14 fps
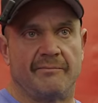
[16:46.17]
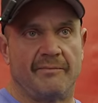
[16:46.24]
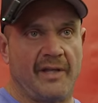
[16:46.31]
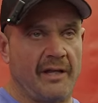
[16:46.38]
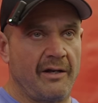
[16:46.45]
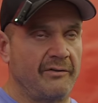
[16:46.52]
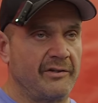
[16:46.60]

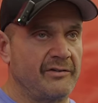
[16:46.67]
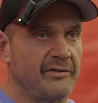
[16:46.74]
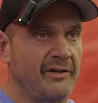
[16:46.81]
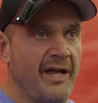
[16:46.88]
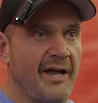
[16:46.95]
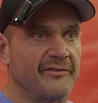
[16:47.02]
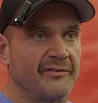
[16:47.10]
you know, you
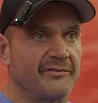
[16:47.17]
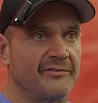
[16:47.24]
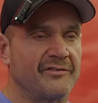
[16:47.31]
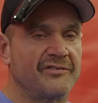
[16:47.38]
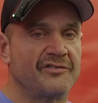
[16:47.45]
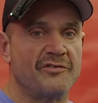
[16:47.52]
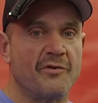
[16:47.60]
shouldn't have to
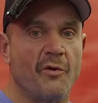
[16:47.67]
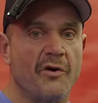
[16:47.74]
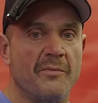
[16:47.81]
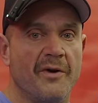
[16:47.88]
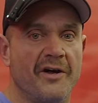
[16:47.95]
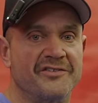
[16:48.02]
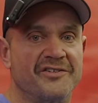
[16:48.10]
snort
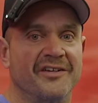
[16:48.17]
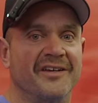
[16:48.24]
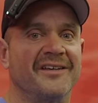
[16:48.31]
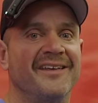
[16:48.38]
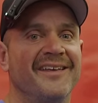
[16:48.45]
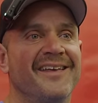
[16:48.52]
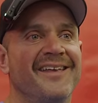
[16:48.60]
a bunch of,
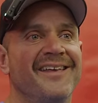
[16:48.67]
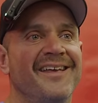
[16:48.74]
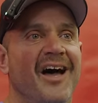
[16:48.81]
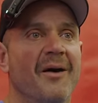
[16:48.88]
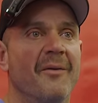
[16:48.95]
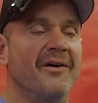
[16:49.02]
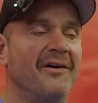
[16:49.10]

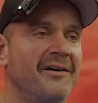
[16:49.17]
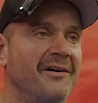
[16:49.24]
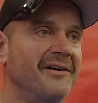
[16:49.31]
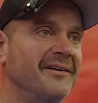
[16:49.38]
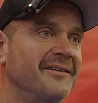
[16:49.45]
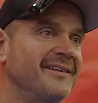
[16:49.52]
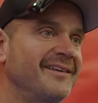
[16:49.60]

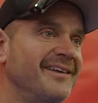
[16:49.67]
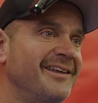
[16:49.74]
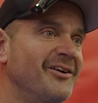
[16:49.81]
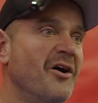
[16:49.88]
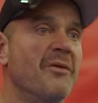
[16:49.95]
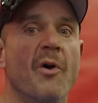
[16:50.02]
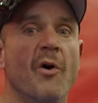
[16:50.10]
you
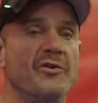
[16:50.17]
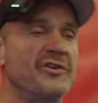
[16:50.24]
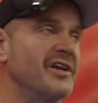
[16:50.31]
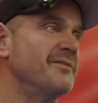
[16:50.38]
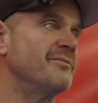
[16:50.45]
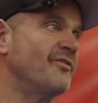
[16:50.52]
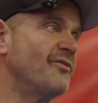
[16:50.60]
know,
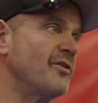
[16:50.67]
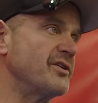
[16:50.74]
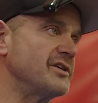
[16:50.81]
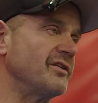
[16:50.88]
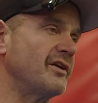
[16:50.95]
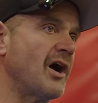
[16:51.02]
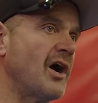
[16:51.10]
ammonia before
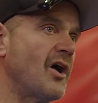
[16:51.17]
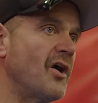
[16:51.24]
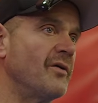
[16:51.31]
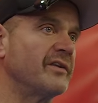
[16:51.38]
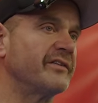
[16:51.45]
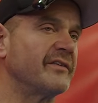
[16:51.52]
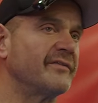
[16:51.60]
you
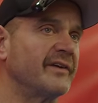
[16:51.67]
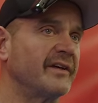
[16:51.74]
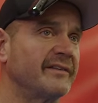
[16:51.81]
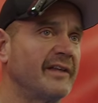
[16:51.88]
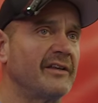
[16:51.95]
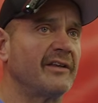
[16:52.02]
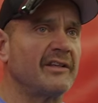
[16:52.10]
go and stuff
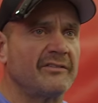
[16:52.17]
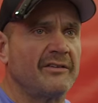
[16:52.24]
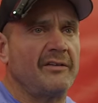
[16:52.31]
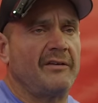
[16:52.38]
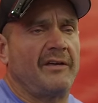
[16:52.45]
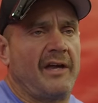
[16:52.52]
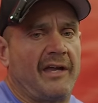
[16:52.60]
like that. Like,
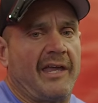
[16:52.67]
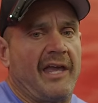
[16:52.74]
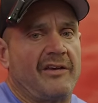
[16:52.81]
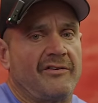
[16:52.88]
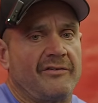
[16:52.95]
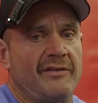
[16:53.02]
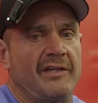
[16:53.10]
so
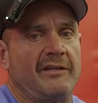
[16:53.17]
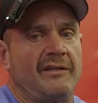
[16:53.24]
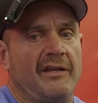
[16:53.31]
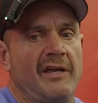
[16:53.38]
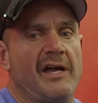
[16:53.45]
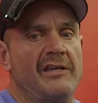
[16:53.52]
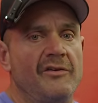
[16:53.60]
occasionally,
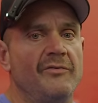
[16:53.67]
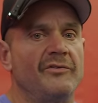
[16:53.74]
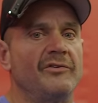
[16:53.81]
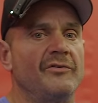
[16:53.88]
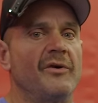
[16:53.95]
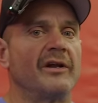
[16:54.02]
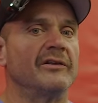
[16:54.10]
you
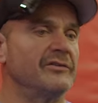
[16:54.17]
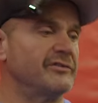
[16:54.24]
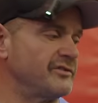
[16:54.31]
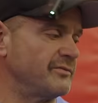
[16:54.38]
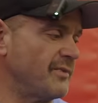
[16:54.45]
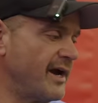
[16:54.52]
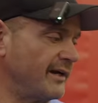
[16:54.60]
do want to lose
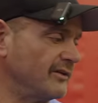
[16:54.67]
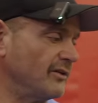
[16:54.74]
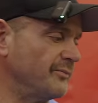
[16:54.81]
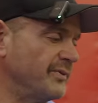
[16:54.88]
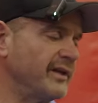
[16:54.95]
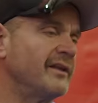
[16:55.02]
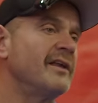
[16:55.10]
your mind a little
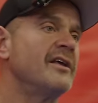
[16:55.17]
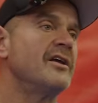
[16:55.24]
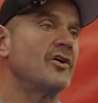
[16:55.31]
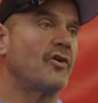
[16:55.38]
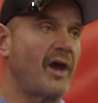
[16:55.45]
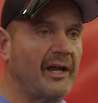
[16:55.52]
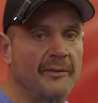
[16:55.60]
bit,
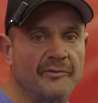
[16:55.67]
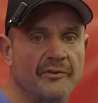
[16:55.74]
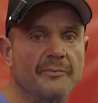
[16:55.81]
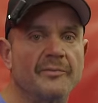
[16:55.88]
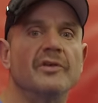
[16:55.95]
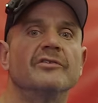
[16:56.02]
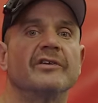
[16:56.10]
crank up
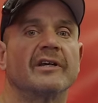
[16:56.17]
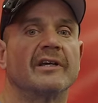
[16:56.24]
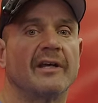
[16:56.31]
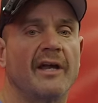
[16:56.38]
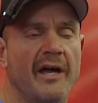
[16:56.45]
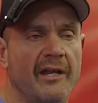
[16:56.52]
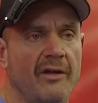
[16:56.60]
some music
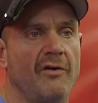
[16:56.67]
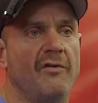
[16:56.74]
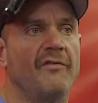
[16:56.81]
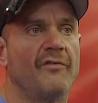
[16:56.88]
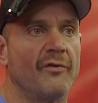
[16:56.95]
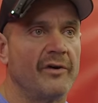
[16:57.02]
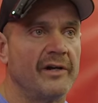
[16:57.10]
and kind of go
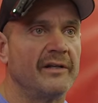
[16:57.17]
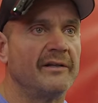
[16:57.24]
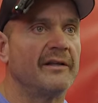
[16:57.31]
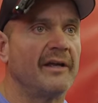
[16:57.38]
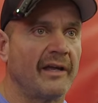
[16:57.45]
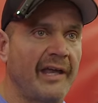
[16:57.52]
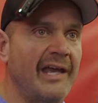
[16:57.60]
for it
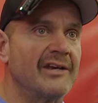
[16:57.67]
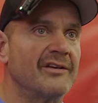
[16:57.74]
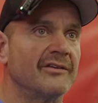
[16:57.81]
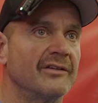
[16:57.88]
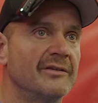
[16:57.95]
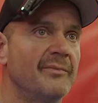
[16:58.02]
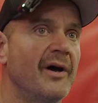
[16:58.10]

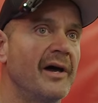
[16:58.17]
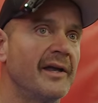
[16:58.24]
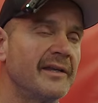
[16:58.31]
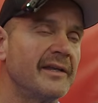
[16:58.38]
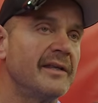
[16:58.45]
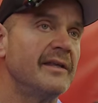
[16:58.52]
occasionally. But